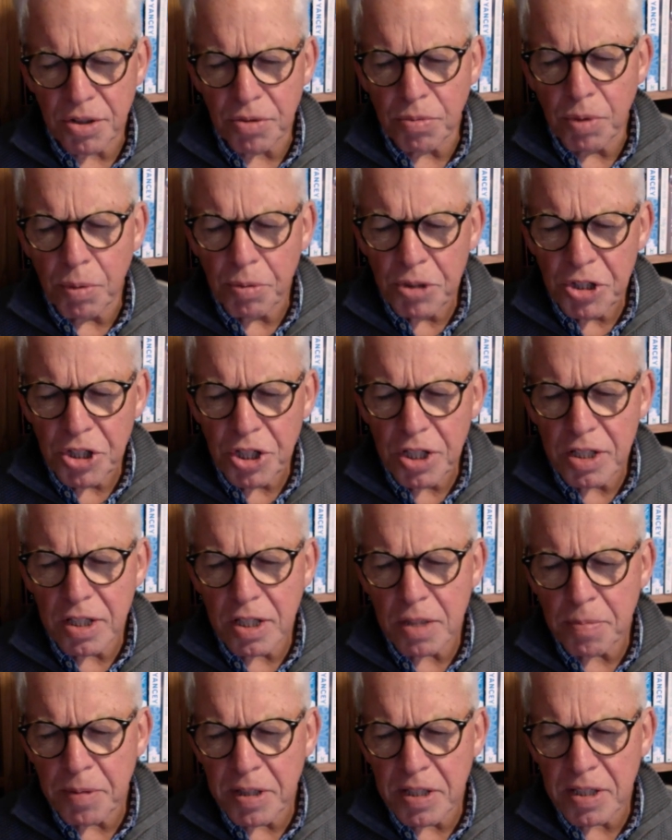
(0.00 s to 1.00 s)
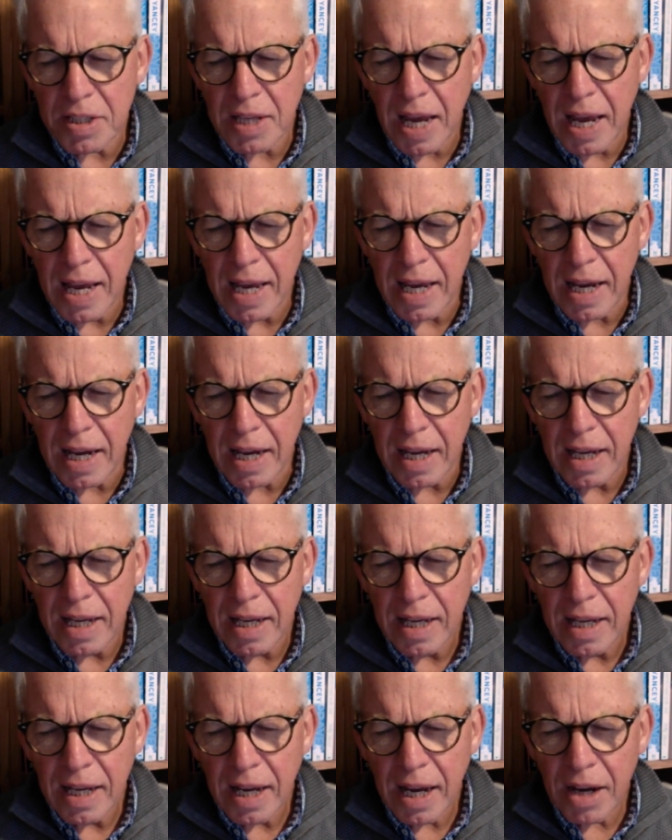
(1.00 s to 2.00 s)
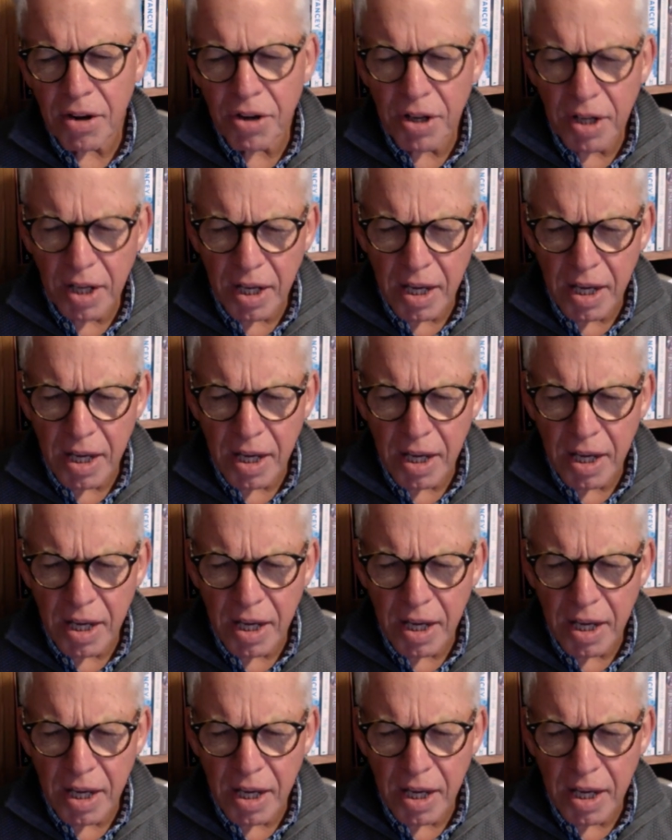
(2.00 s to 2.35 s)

What would Jesus be saying? How can I